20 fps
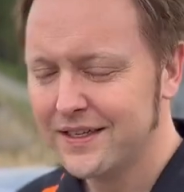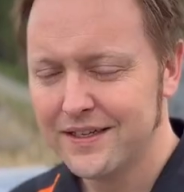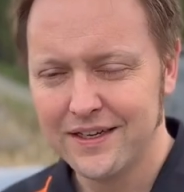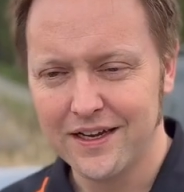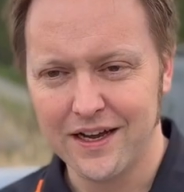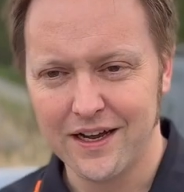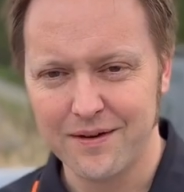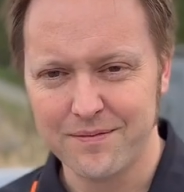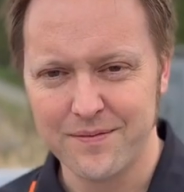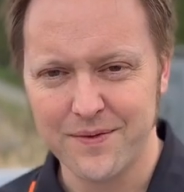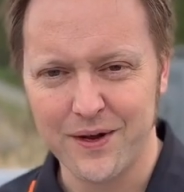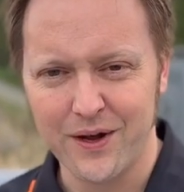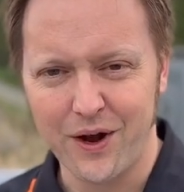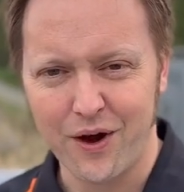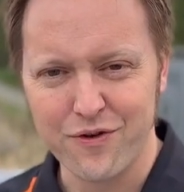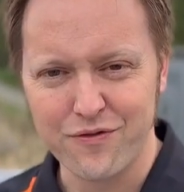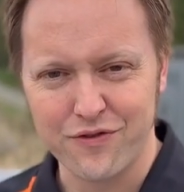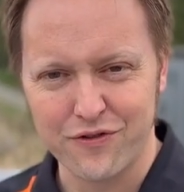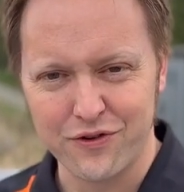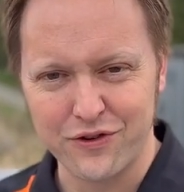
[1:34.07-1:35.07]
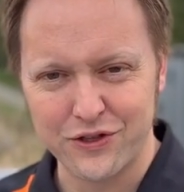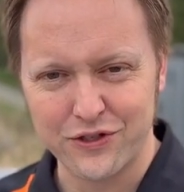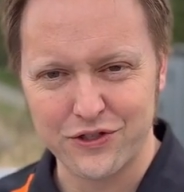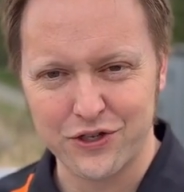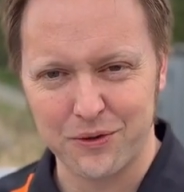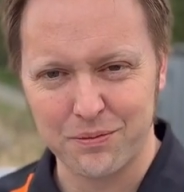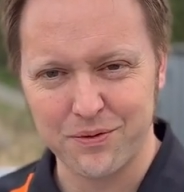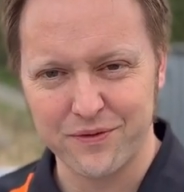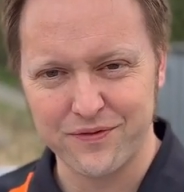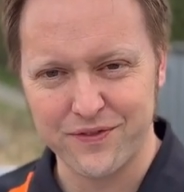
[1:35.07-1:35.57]
um, over on the
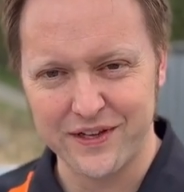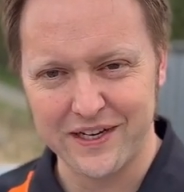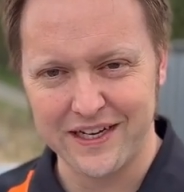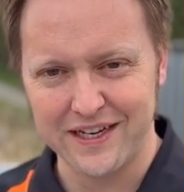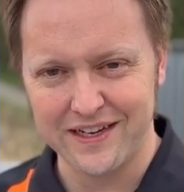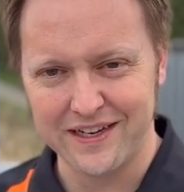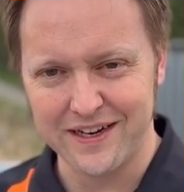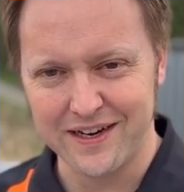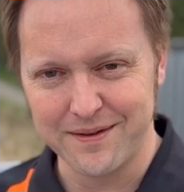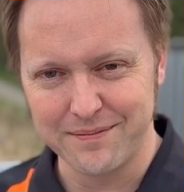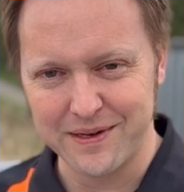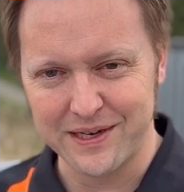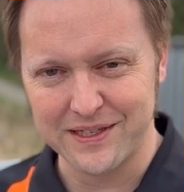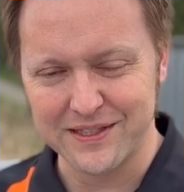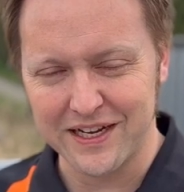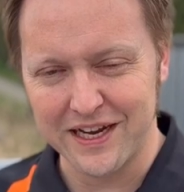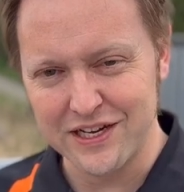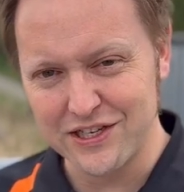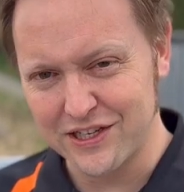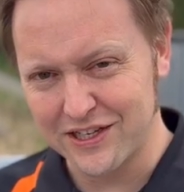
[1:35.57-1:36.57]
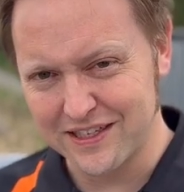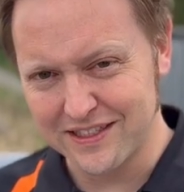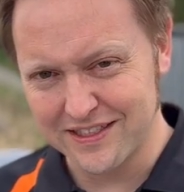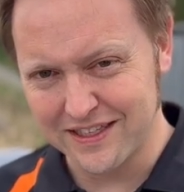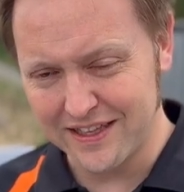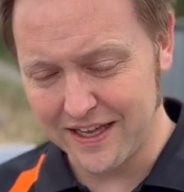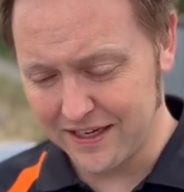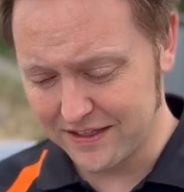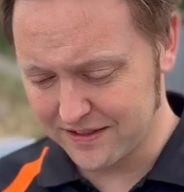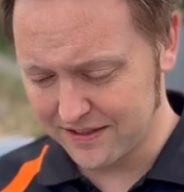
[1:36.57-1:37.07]
top of the uh, bit of stage you can see
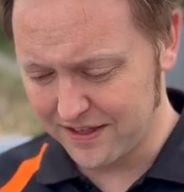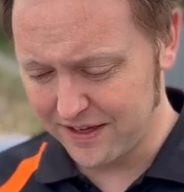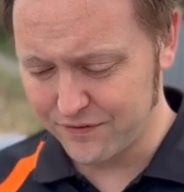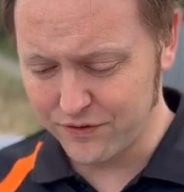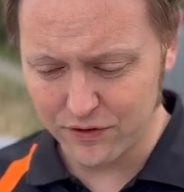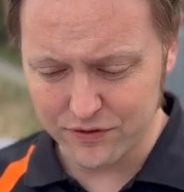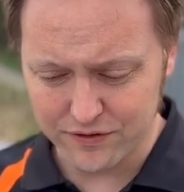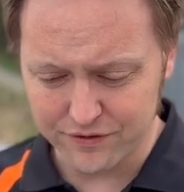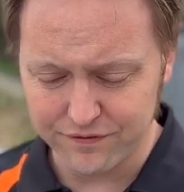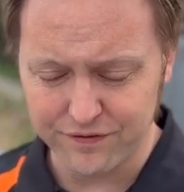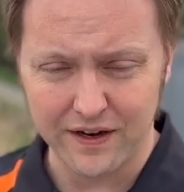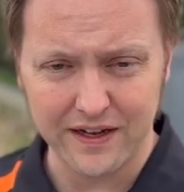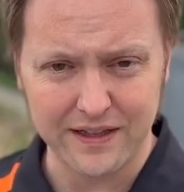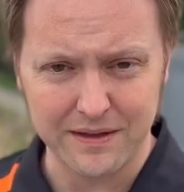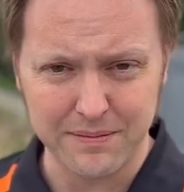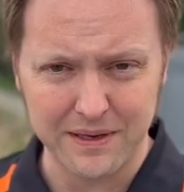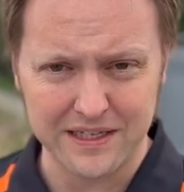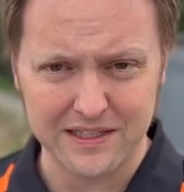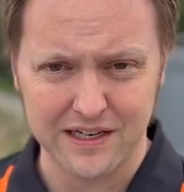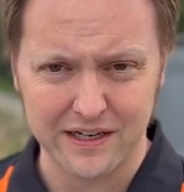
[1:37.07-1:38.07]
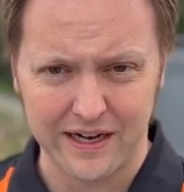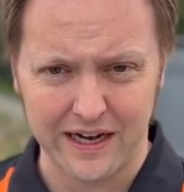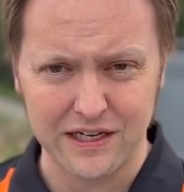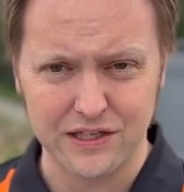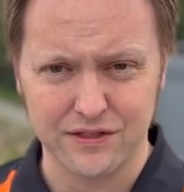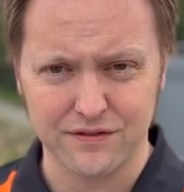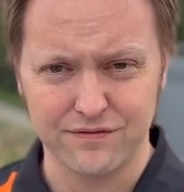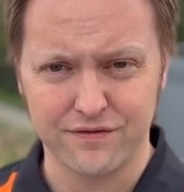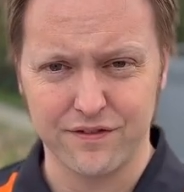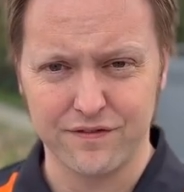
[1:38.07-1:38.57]
there. So they've gone to find the best
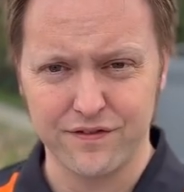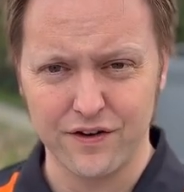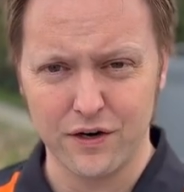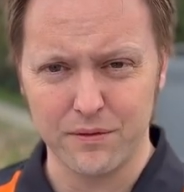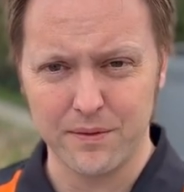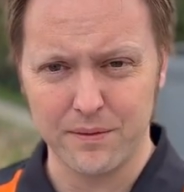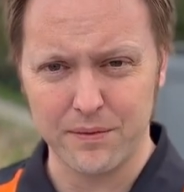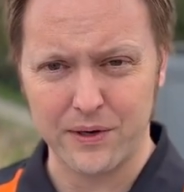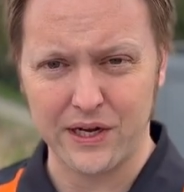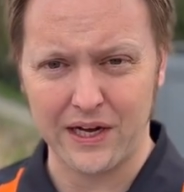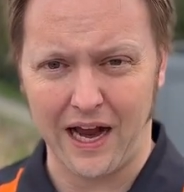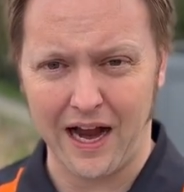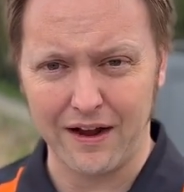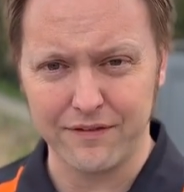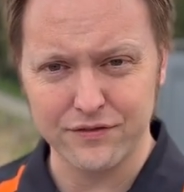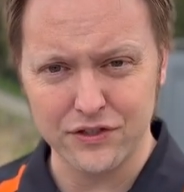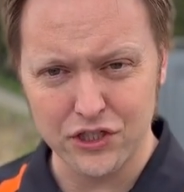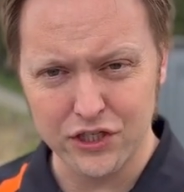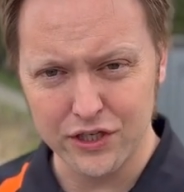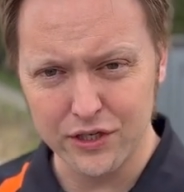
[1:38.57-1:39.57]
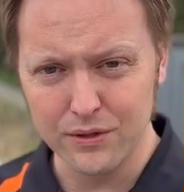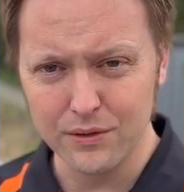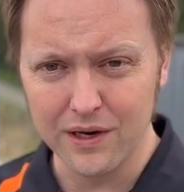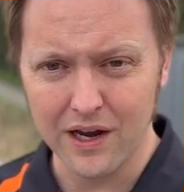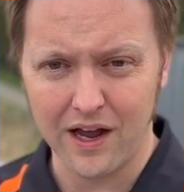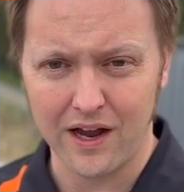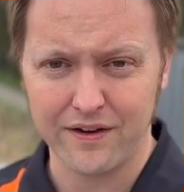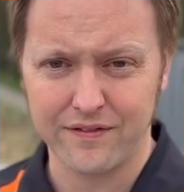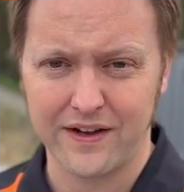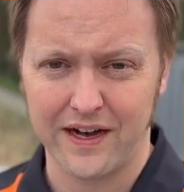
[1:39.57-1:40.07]
location for filming. We're going to have two
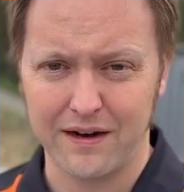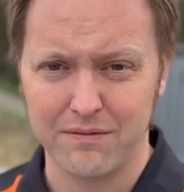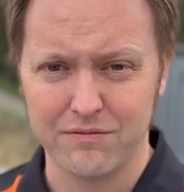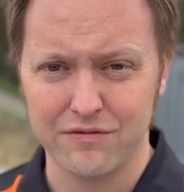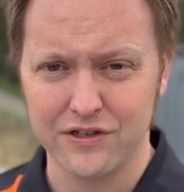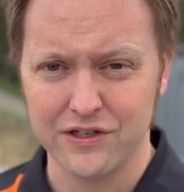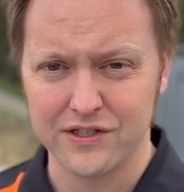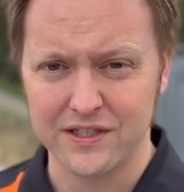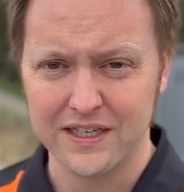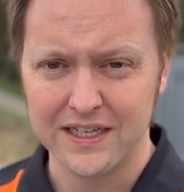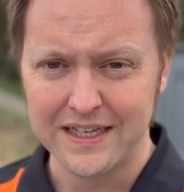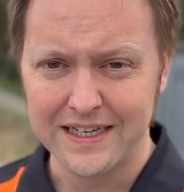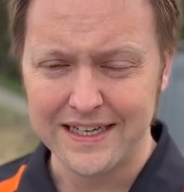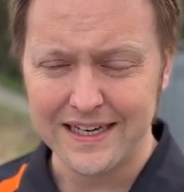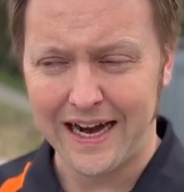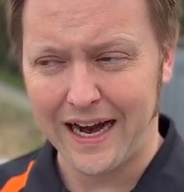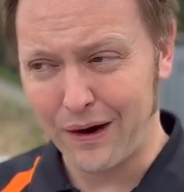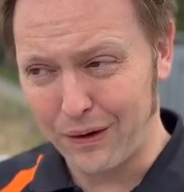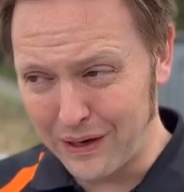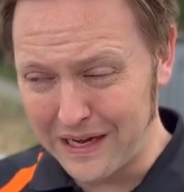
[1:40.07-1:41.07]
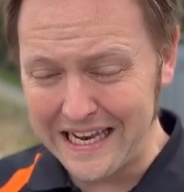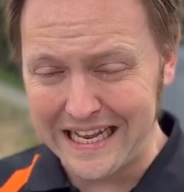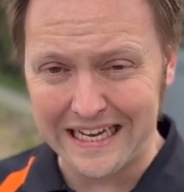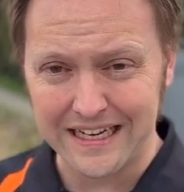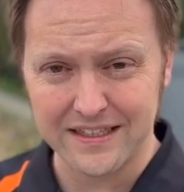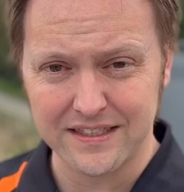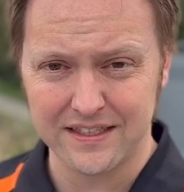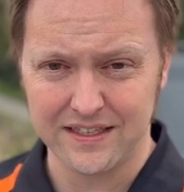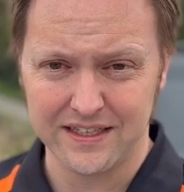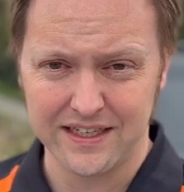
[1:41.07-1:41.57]
live cameras out
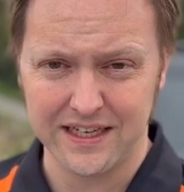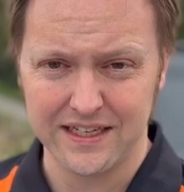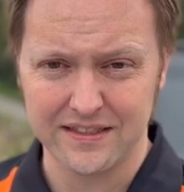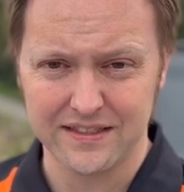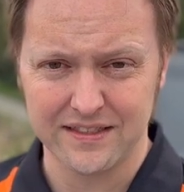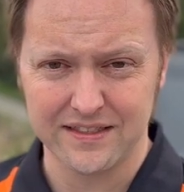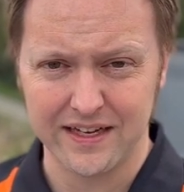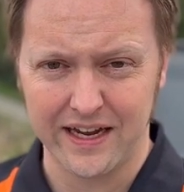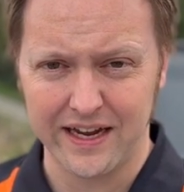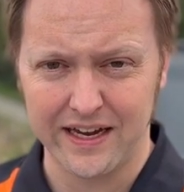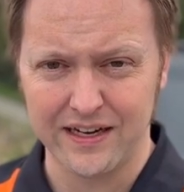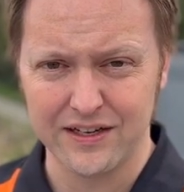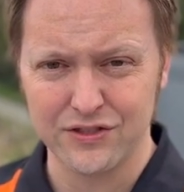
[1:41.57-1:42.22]
linked here today.